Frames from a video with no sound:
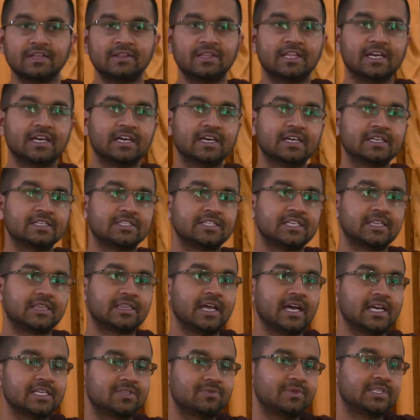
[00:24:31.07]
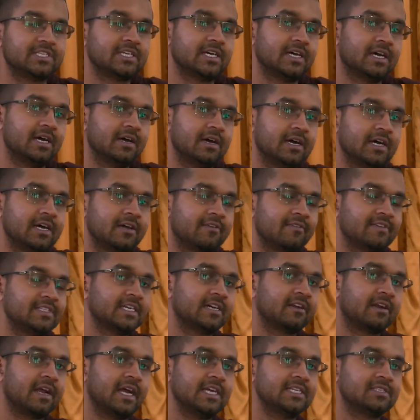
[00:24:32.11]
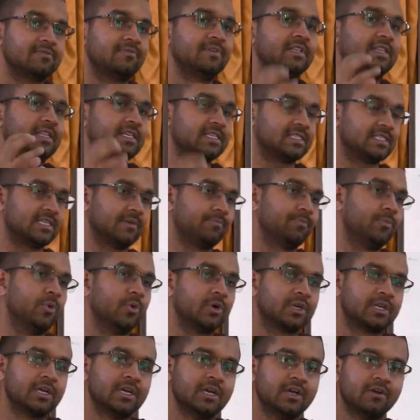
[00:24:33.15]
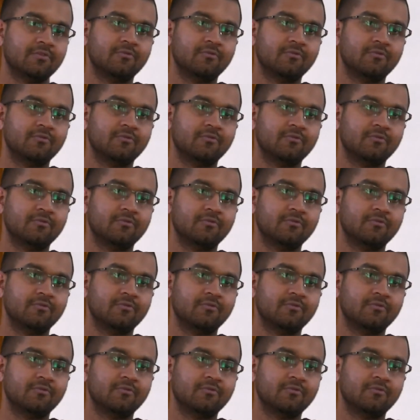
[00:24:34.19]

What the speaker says: the chittas which arise with this support